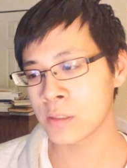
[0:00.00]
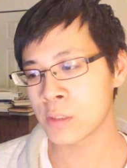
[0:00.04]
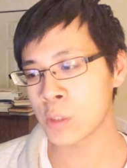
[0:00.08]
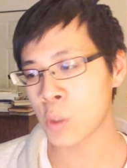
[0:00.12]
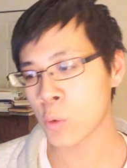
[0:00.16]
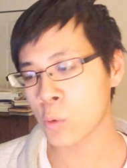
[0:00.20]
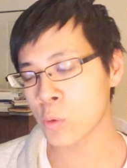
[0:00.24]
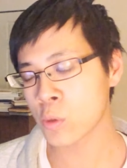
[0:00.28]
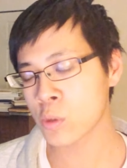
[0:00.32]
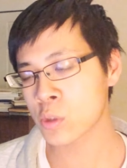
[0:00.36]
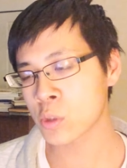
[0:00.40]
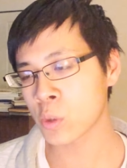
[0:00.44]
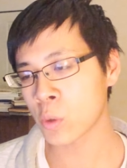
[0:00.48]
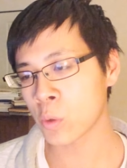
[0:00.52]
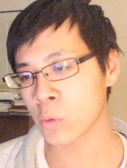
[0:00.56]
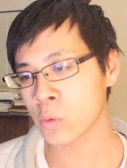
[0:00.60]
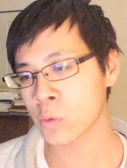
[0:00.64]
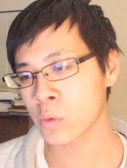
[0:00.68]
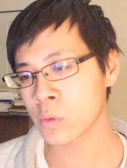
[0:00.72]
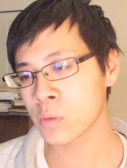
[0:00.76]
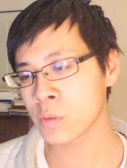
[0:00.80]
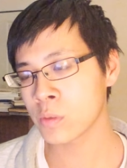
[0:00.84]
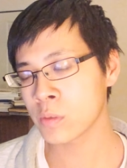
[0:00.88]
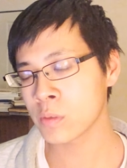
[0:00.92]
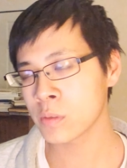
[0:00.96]
there are
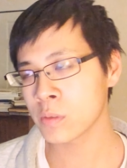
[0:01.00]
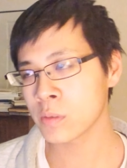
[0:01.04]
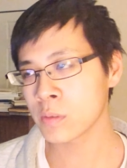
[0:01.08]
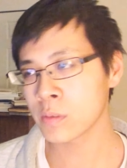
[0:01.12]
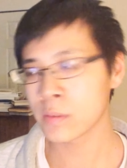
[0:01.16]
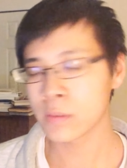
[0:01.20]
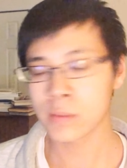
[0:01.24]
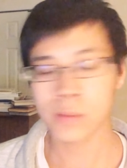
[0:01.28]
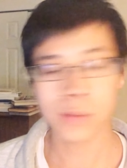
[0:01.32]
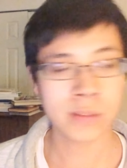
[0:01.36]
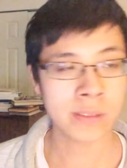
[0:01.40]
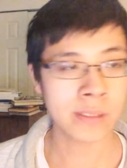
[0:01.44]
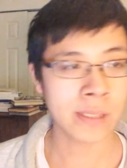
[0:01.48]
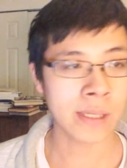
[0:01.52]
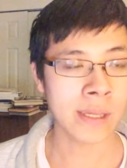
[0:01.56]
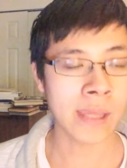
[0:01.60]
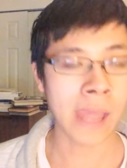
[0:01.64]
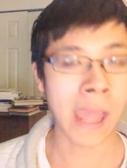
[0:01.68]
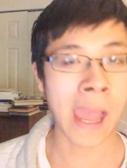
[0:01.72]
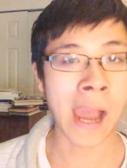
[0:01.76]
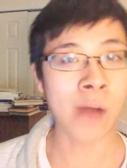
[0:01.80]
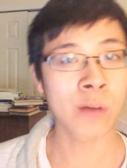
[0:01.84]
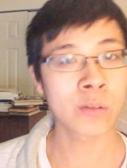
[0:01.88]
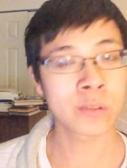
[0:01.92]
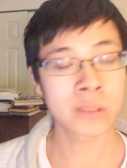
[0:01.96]
certain
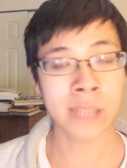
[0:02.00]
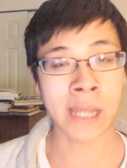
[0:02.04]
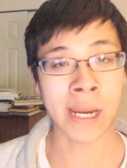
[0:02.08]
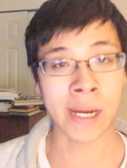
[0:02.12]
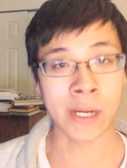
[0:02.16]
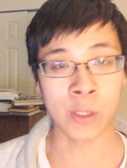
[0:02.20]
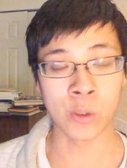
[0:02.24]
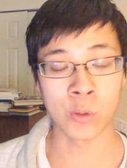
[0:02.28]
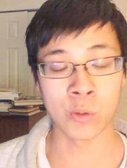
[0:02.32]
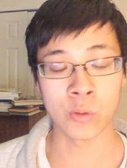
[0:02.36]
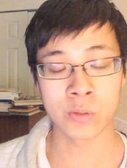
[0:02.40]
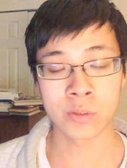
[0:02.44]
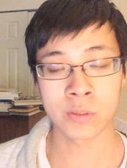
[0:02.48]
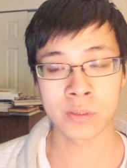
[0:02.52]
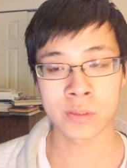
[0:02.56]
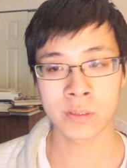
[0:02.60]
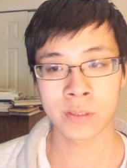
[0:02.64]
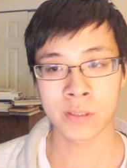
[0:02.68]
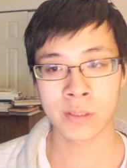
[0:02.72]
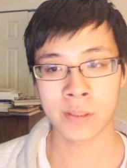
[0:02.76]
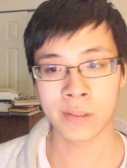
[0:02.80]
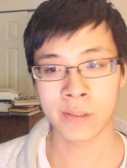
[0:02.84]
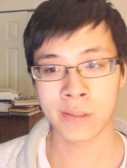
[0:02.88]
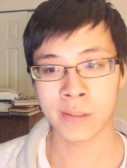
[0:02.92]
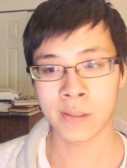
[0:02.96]
outliers
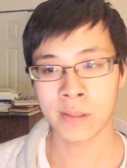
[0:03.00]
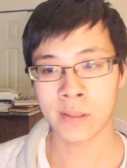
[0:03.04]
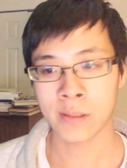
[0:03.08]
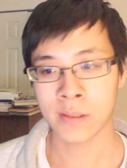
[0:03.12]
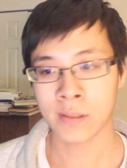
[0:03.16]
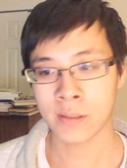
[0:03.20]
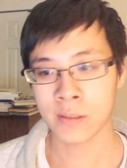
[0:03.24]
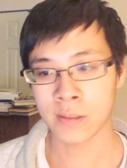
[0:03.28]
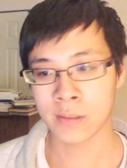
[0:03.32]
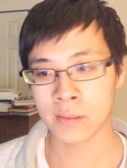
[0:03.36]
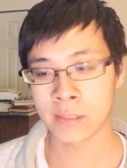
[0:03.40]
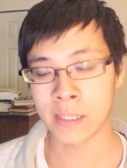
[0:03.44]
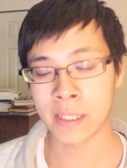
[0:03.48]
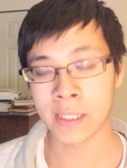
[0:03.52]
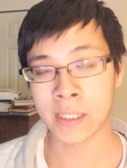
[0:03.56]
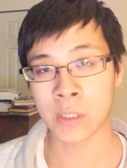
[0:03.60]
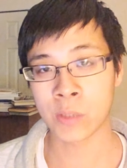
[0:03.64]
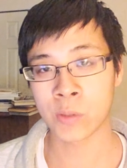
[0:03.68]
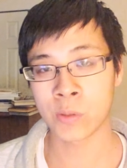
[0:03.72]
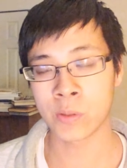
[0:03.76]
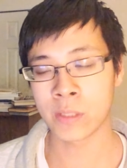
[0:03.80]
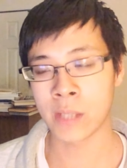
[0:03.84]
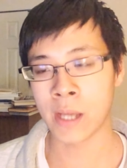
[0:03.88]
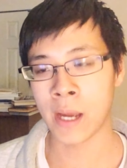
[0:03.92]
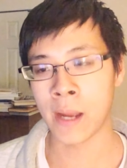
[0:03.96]
like
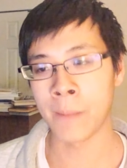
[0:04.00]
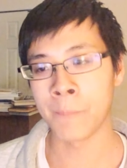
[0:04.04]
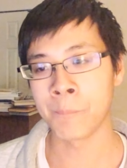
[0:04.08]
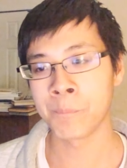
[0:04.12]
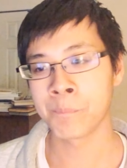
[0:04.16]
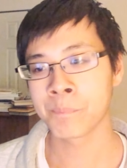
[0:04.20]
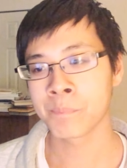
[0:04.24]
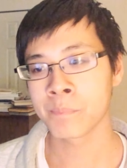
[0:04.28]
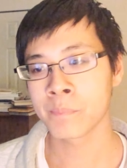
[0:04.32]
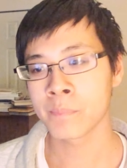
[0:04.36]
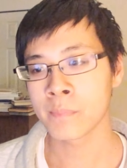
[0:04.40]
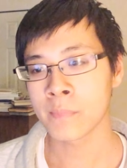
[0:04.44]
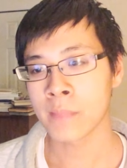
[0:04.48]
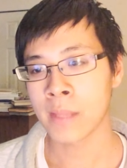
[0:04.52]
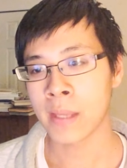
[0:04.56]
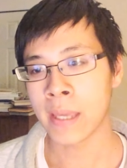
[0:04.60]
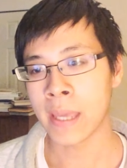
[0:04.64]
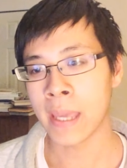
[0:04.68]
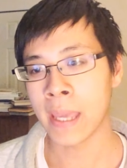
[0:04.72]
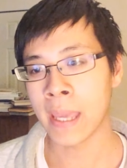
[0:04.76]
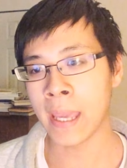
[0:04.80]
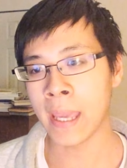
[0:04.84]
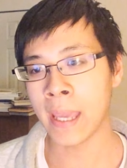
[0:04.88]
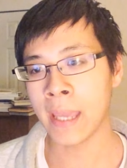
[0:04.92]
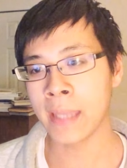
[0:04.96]
it or not
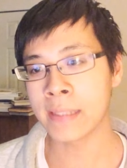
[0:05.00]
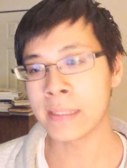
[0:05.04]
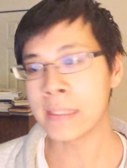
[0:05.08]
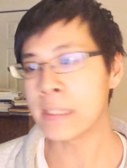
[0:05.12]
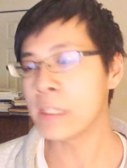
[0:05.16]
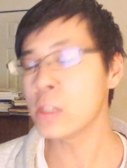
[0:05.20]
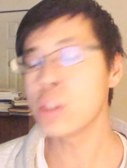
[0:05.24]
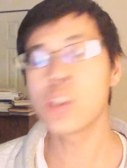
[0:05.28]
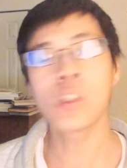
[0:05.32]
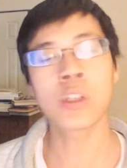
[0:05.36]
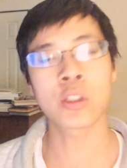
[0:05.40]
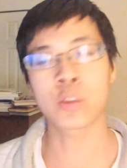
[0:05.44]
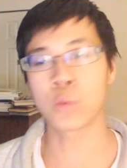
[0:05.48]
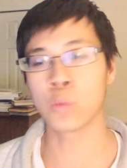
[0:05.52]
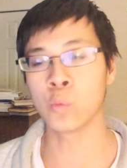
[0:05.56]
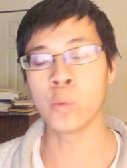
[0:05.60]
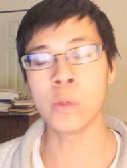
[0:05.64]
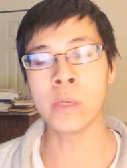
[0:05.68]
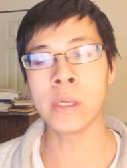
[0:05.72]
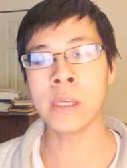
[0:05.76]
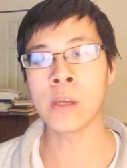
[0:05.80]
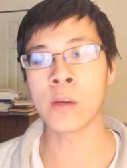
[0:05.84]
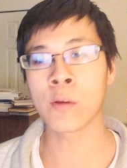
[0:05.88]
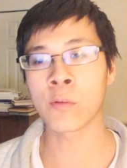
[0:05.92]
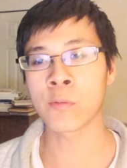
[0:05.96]
and he just
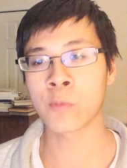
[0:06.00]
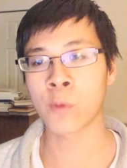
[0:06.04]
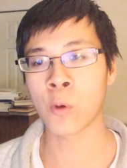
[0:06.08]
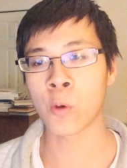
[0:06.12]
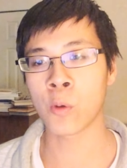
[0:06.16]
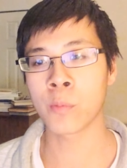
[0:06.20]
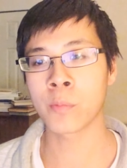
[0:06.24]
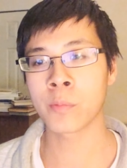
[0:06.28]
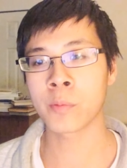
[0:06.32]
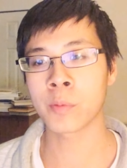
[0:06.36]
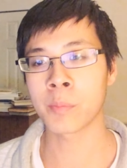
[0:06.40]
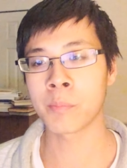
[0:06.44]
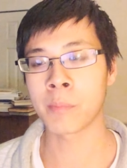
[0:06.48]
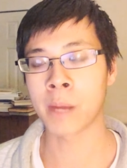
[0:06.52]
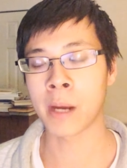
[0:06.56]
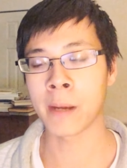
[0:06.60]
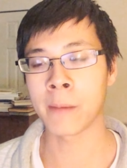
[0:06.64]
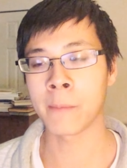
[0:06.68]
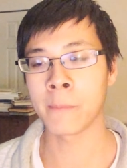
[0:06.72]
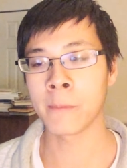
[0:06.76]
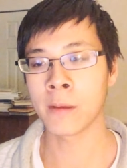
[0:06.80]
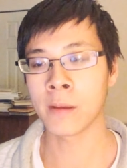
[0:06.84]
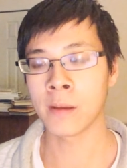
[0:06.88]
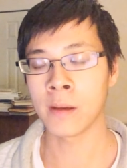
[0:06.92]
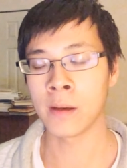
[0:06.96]
reaffirmed
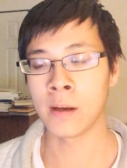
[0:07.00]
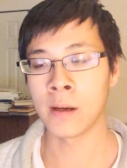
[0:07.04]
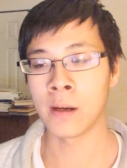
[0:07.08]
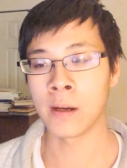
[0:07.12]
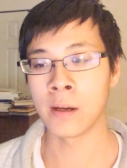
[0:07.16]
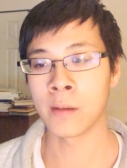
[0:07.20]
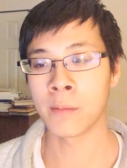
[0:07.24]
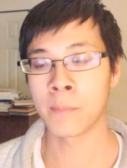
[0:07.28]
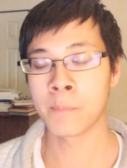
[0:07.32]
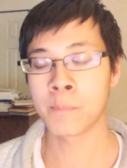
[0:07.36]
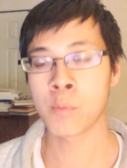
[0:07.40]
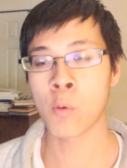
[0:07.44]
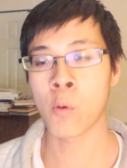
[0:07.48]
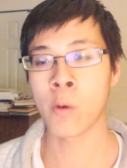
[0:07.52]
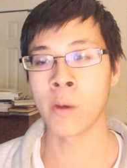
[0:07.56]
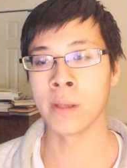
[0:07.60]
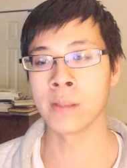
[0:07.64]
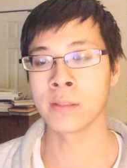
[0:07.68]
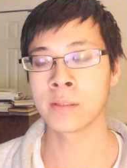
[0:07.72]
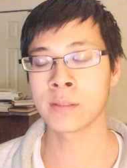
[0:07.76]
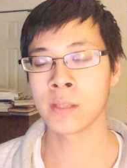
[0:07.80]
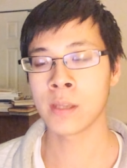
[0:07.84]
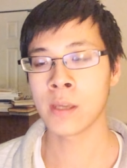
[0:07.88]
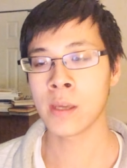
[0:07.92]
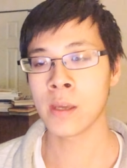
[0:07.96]
my uh,
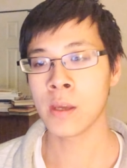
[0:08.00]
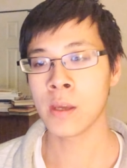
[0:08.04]
point